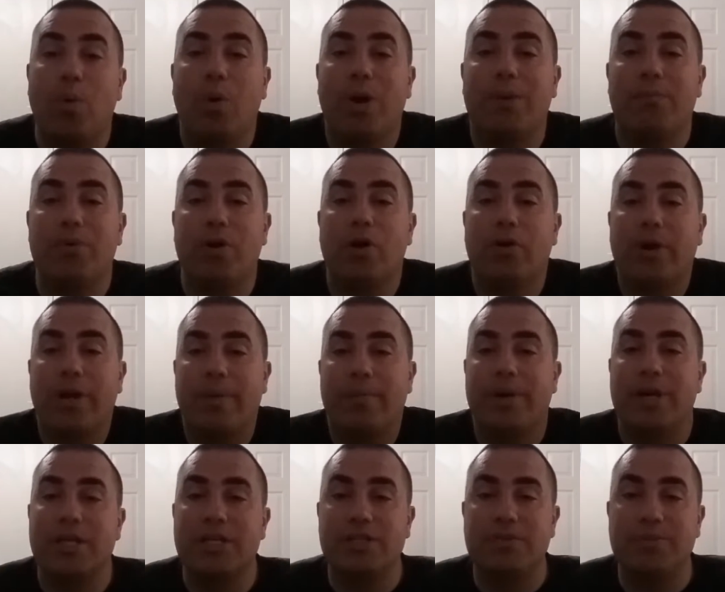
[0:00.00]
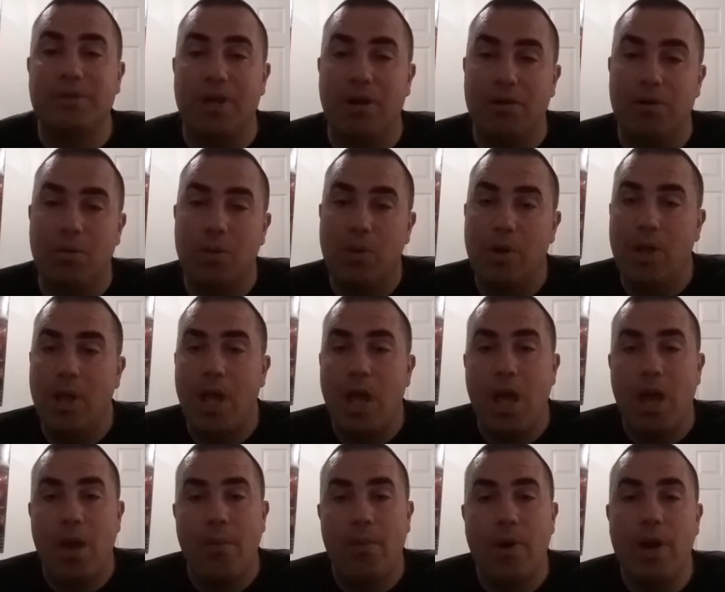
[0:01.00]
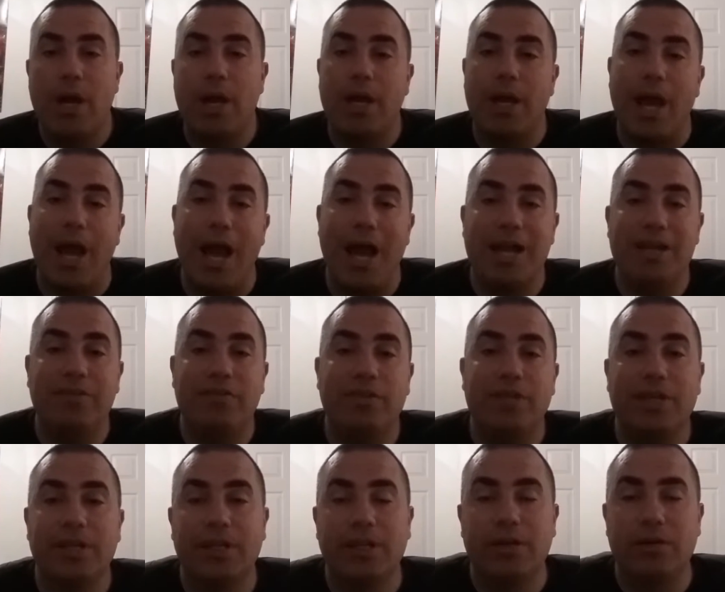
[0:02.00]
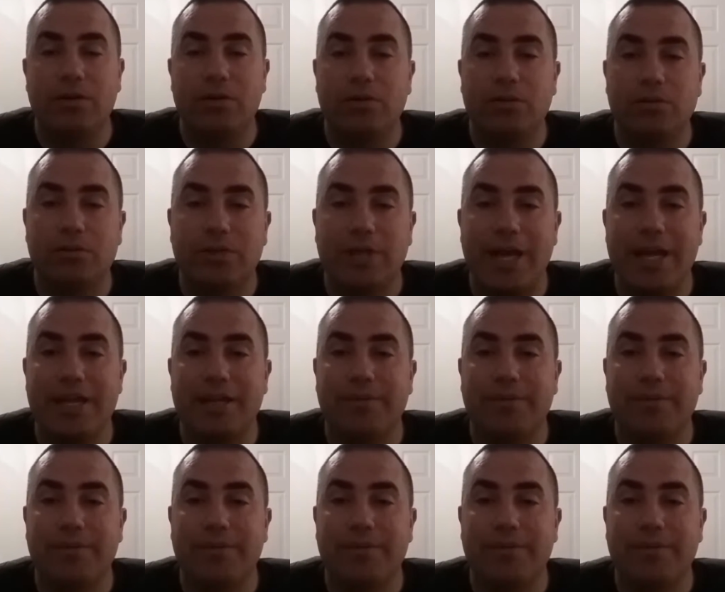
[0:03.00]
what program on HBO, but I see a little